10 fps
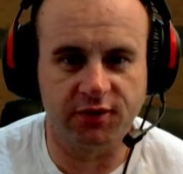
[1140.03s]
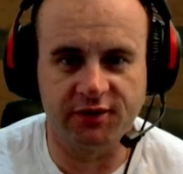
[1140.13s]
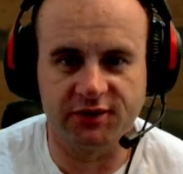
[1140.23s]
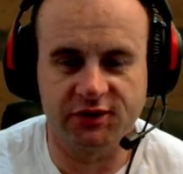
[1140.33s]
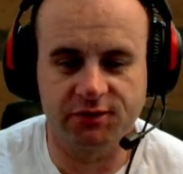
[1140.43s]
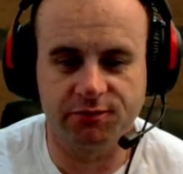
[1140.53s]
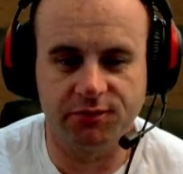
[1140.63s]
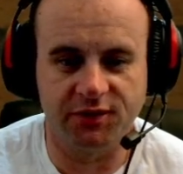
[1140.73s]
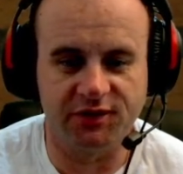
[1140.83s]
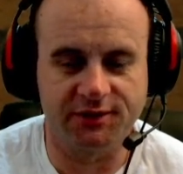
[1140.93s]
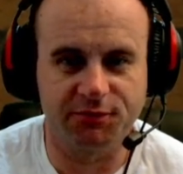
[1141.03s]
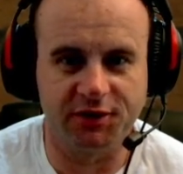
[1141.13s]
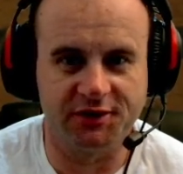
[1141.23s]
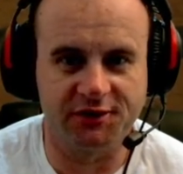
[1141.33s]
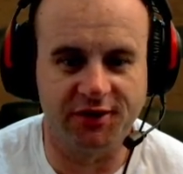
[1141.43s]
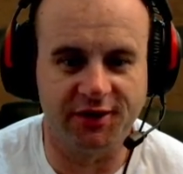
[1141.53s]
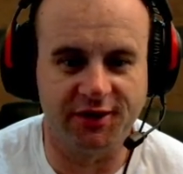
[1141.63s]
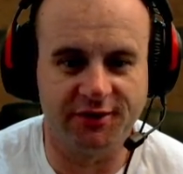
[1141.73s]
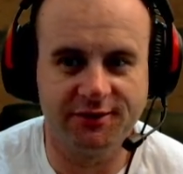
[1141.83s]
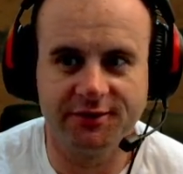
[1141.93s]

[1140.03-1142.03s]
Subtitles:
in this place right now.